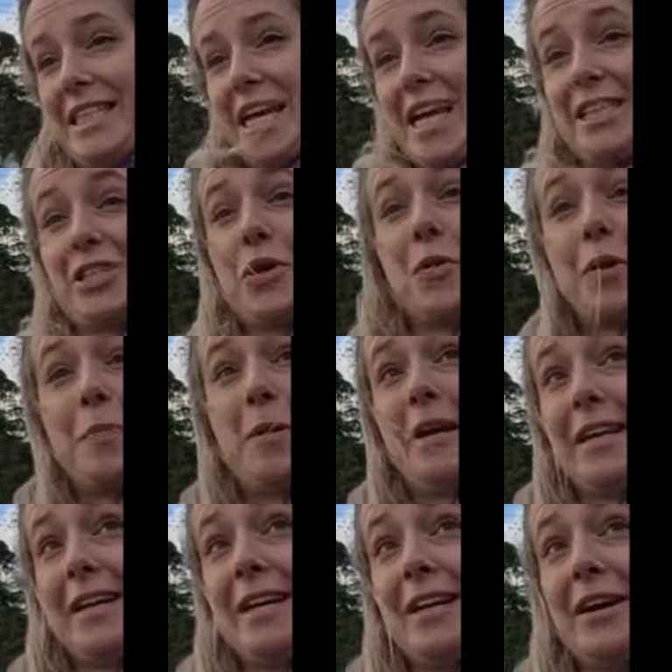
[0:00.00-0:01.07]
It's your
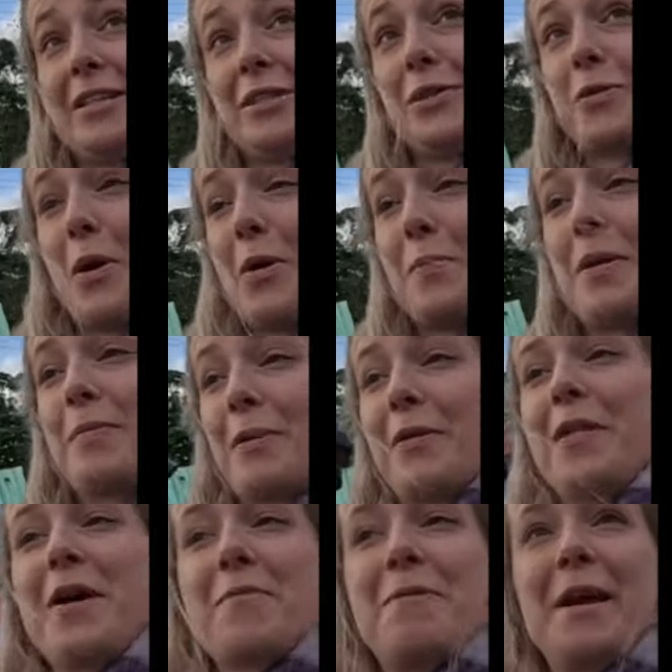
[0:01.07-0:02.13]
opinion, and I can quote people on
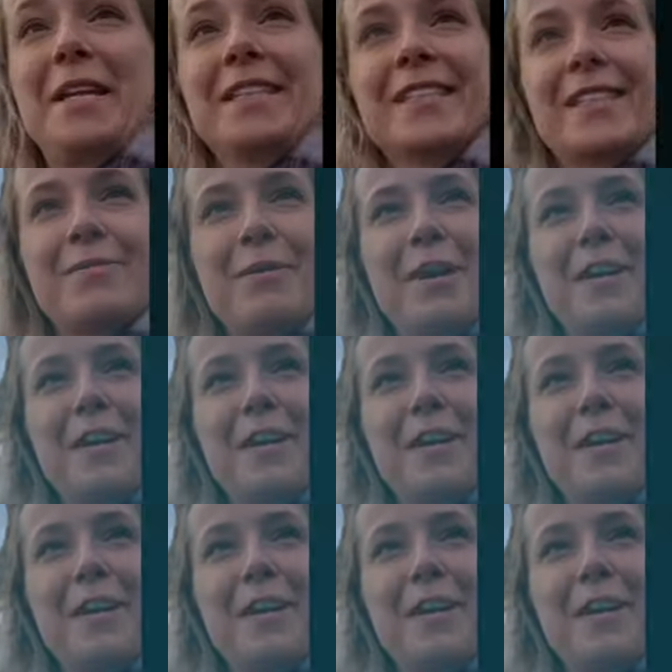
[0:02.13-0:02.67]
their opinions.